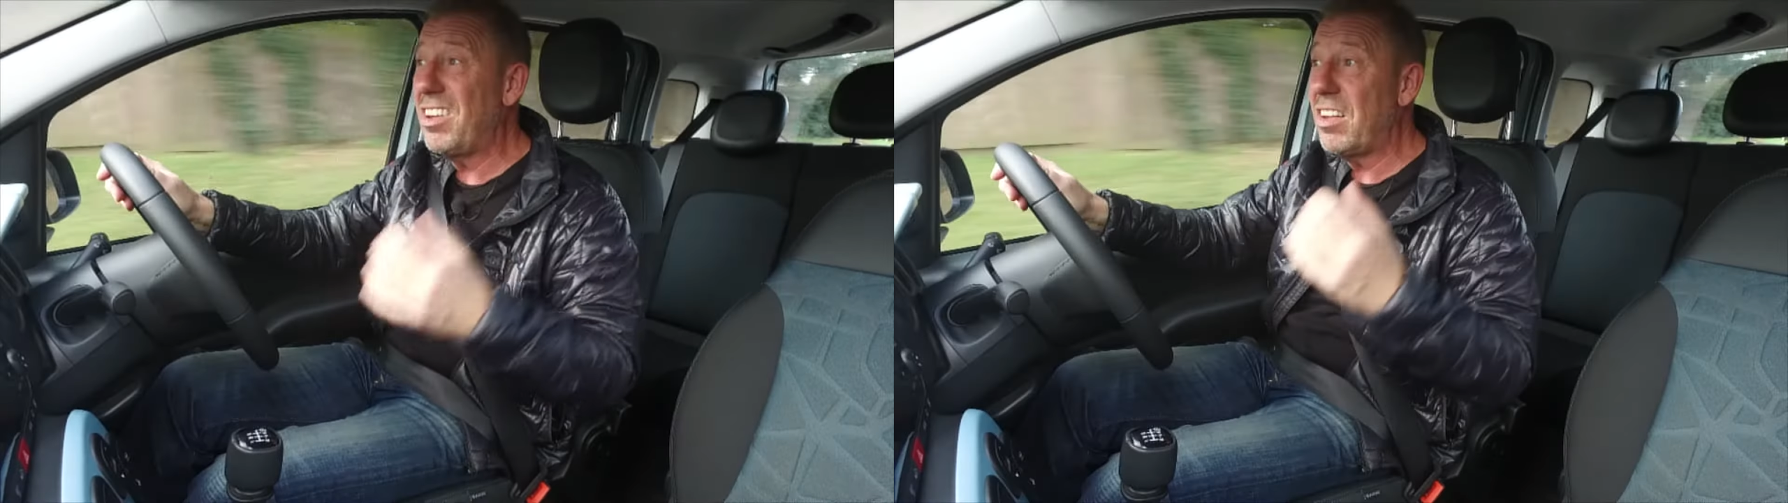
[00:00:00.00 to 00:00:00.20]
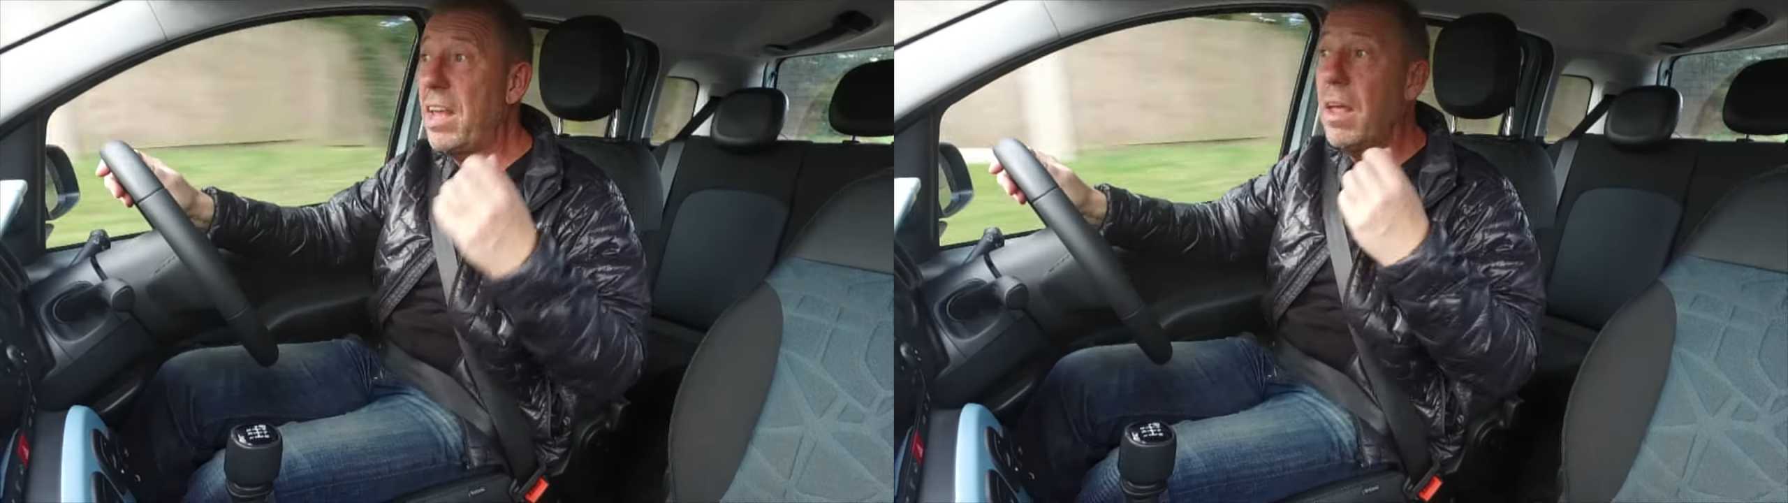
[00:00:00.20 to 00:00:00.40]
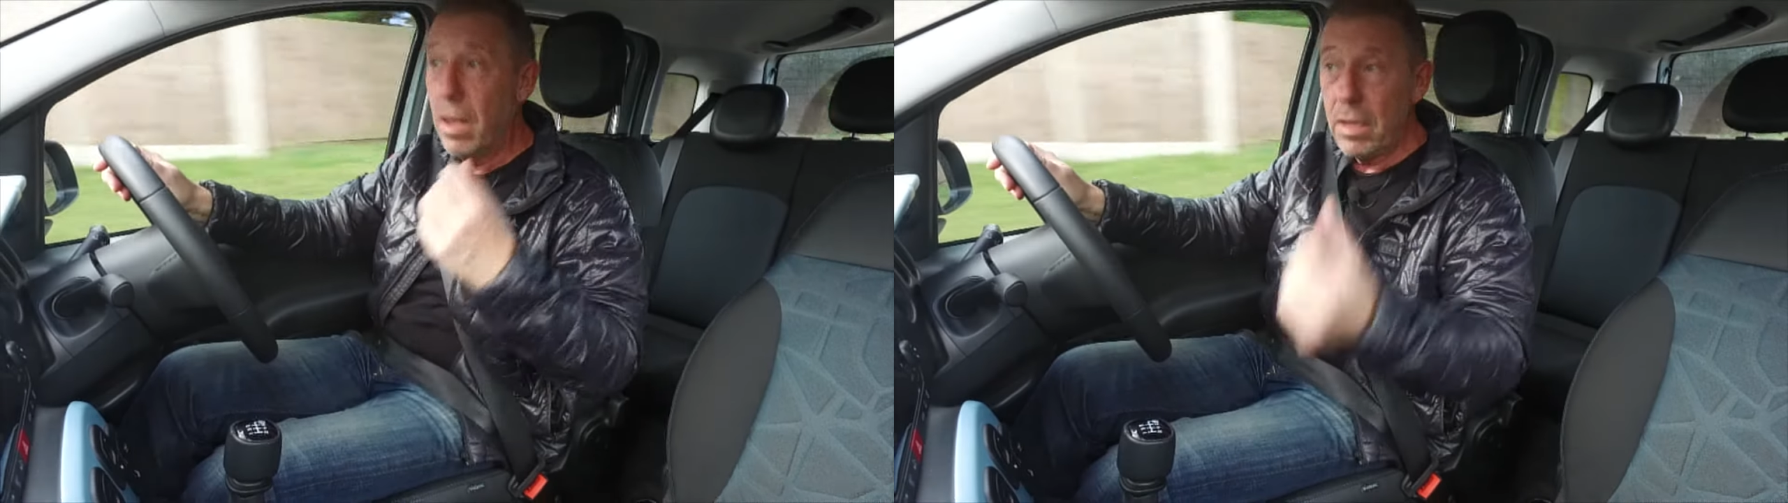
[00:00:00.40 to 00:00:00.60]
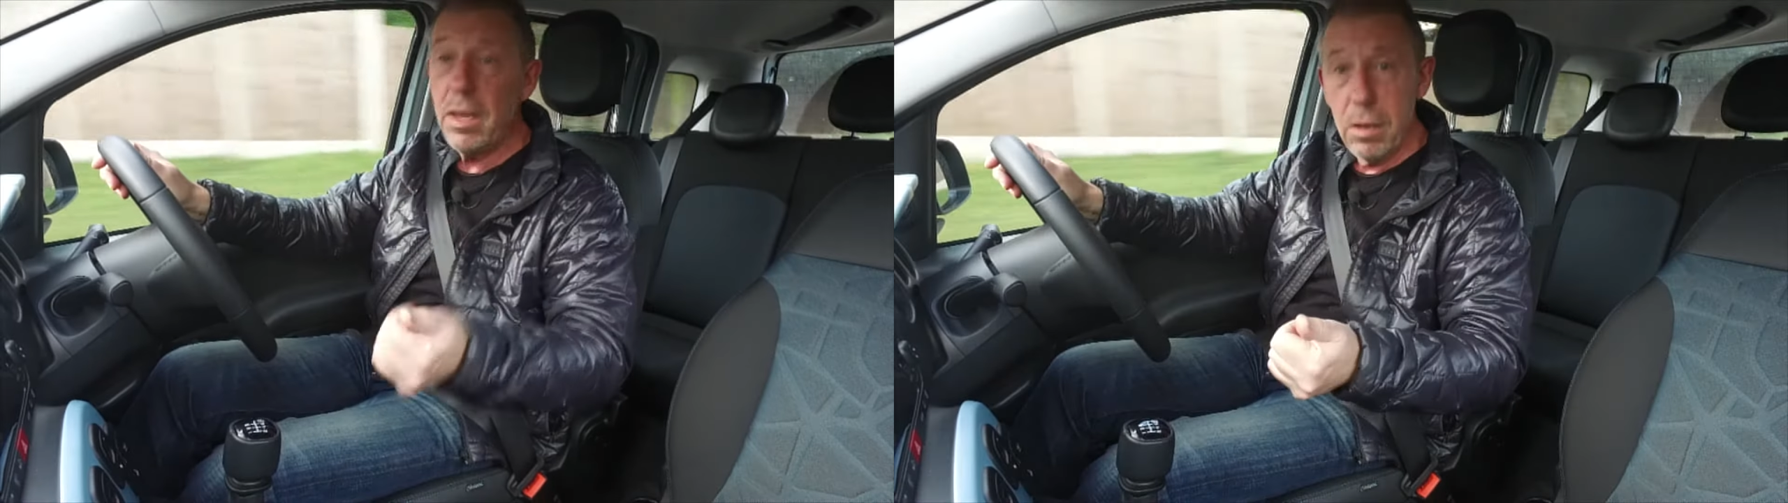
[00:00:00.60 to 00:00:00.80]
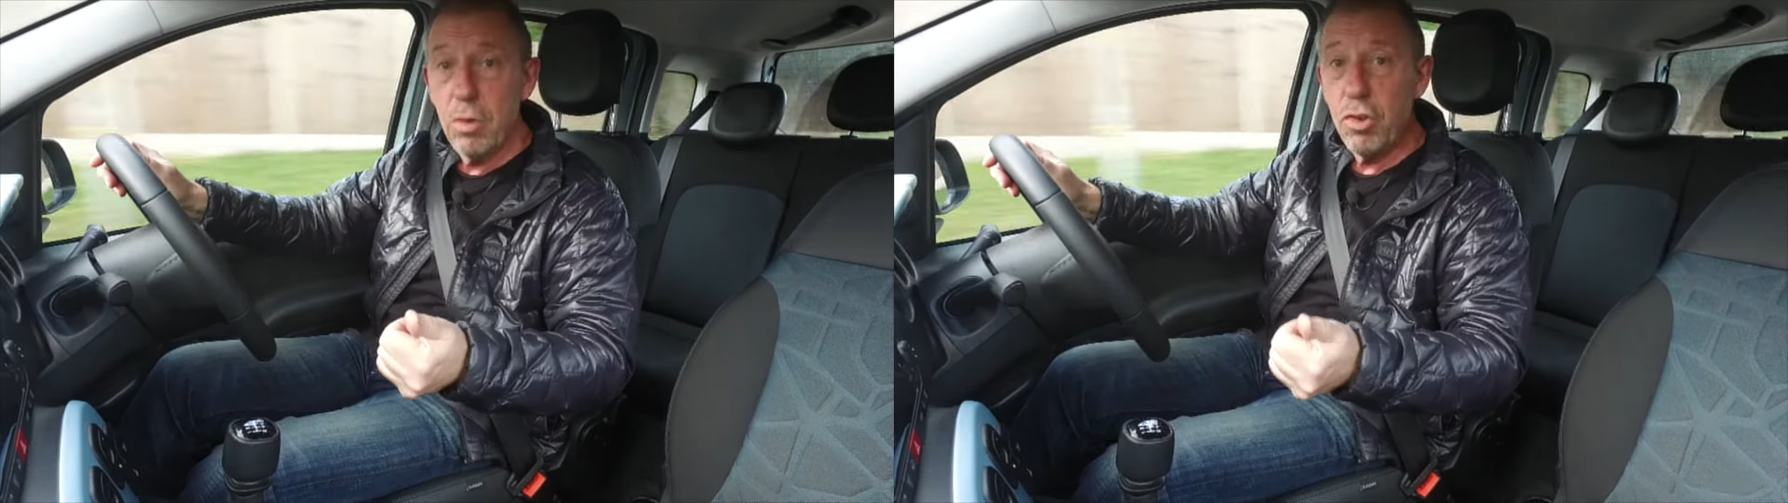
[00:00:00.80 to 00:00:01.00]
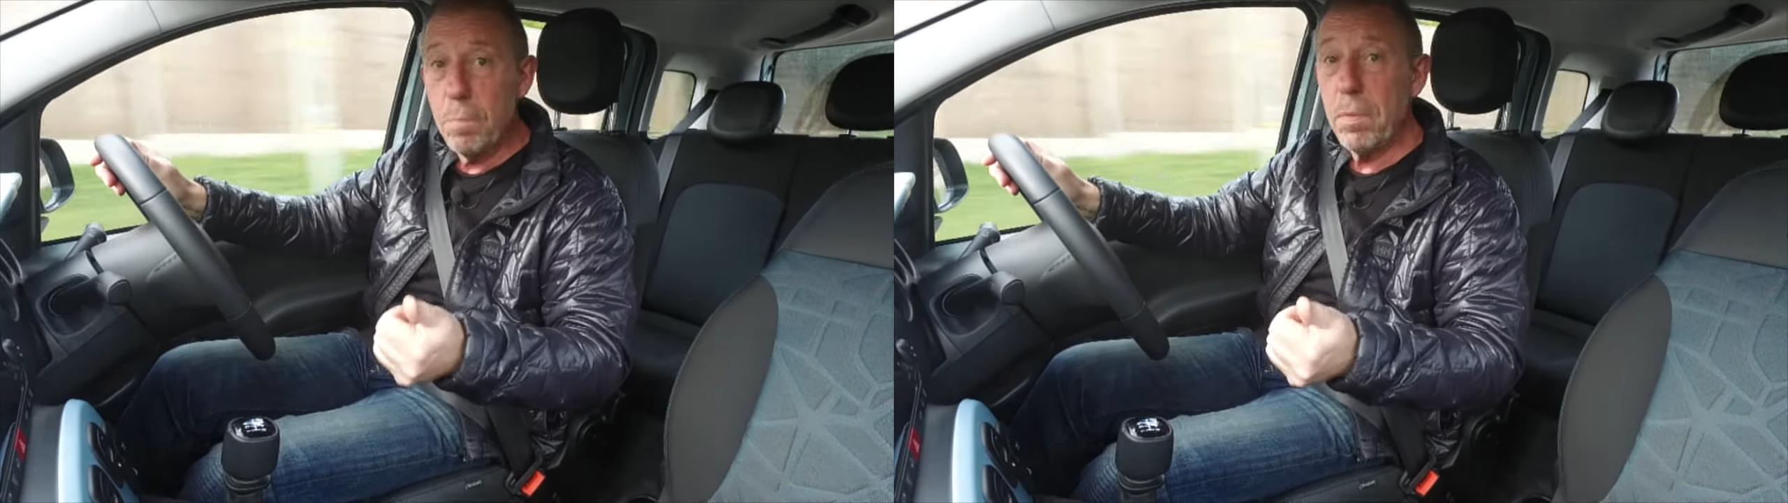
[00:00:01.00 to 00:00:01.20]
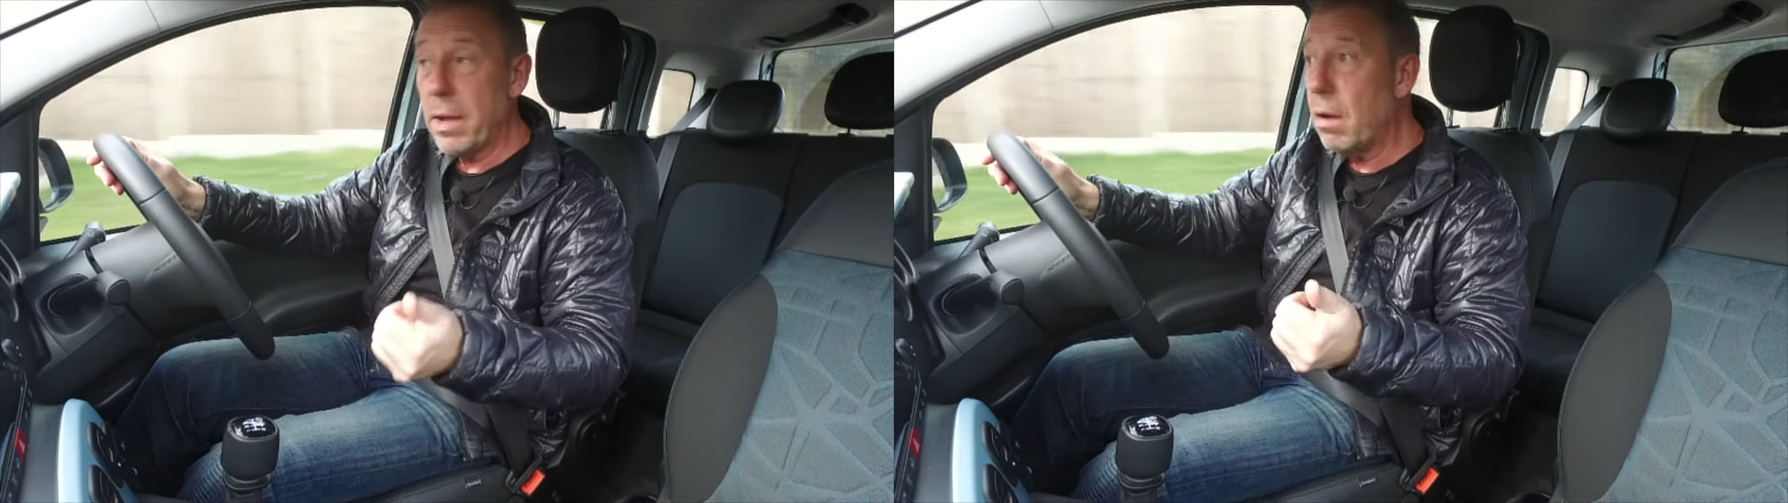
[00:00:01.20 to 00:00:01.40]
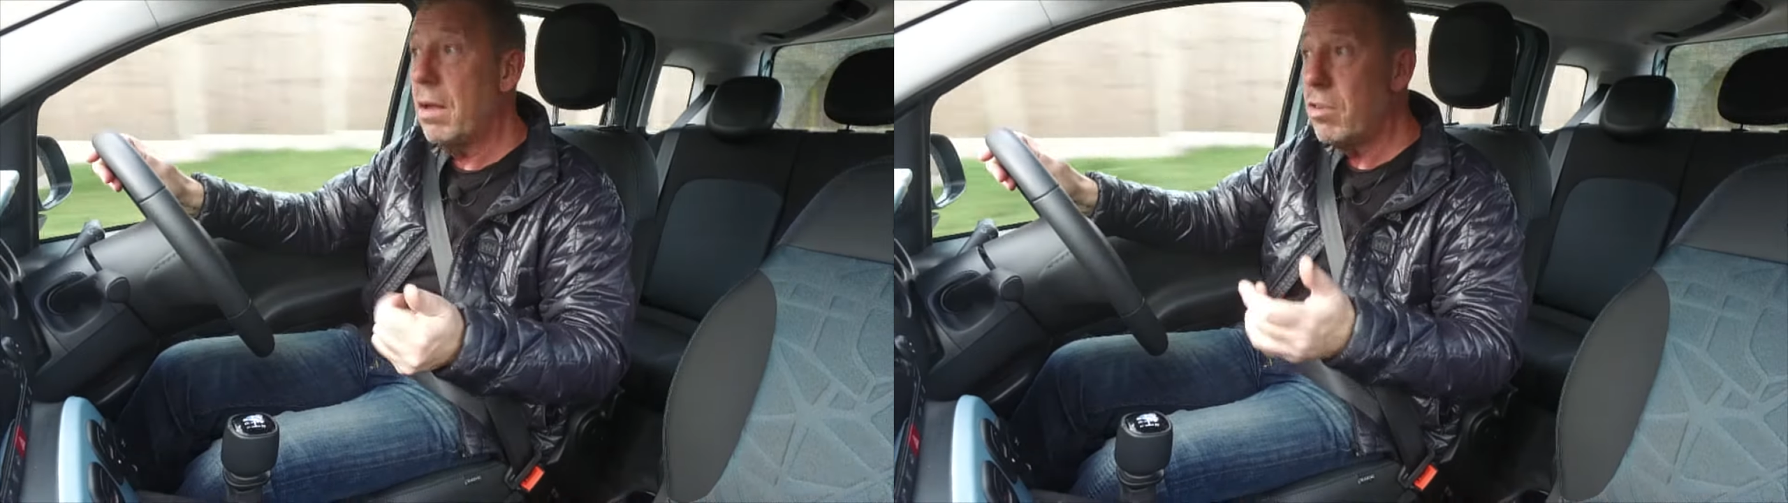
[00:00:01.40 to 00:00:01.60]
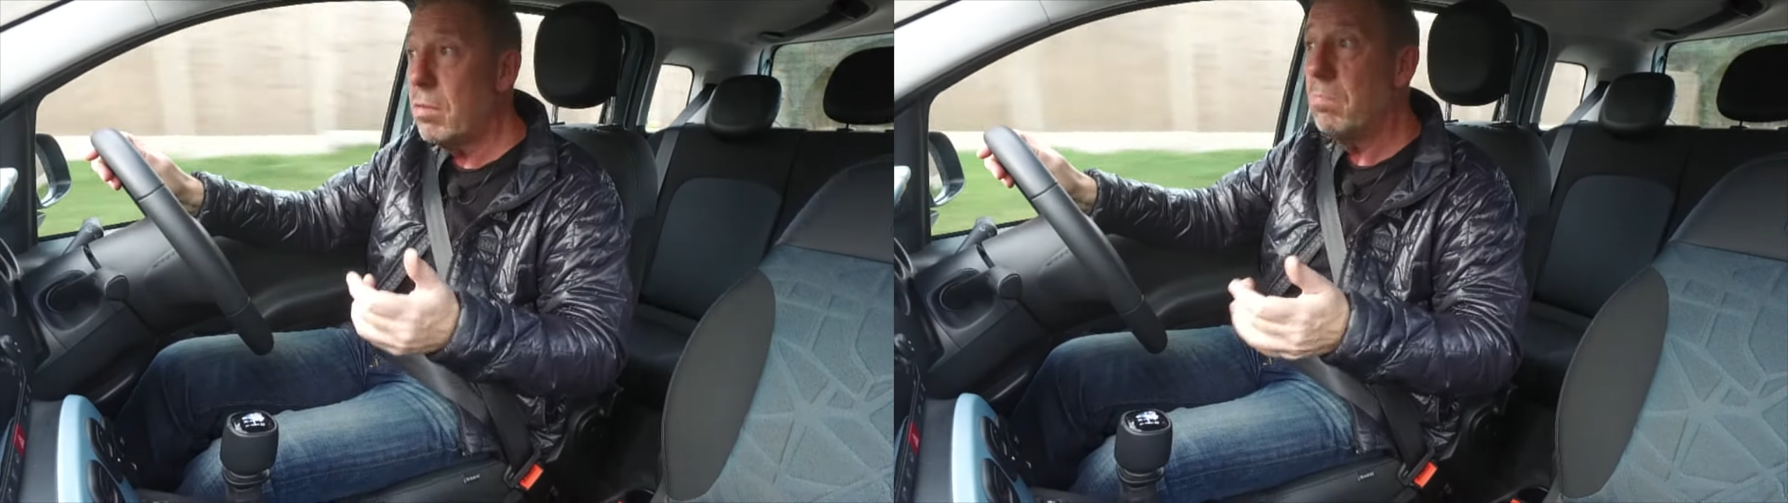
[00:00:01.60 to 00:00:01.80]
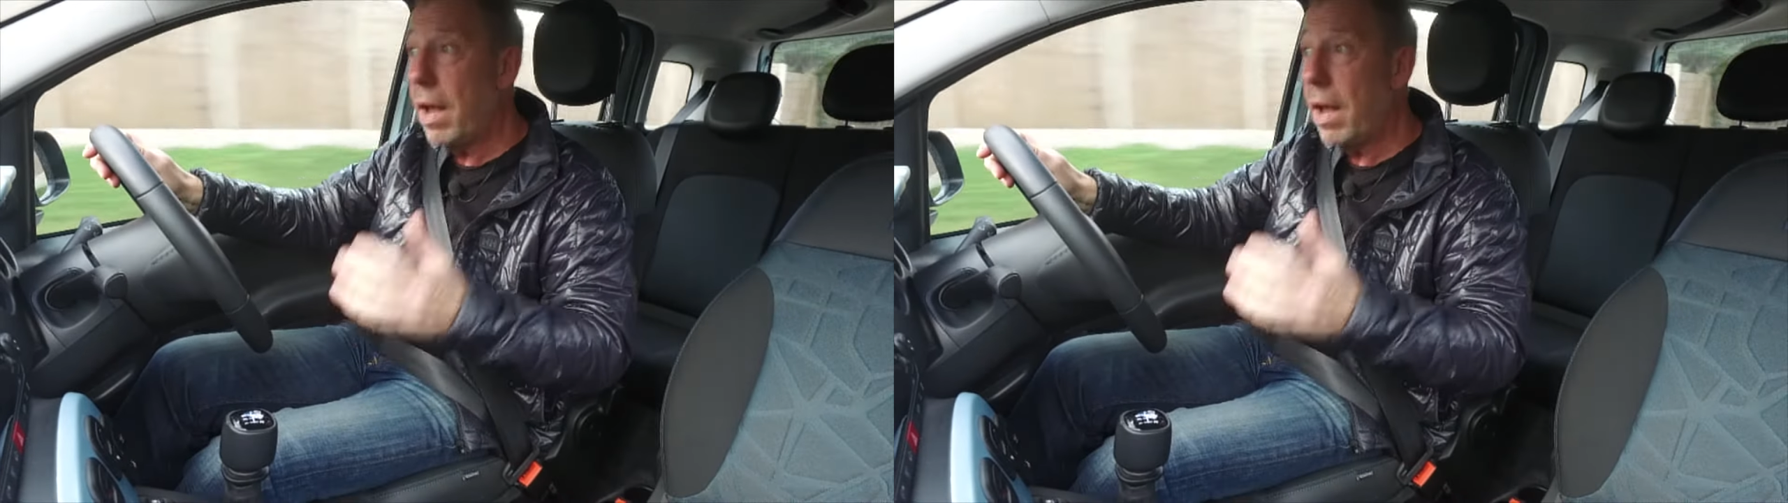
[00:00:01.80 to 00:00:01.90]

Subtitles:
to say, you did a good job there, guys.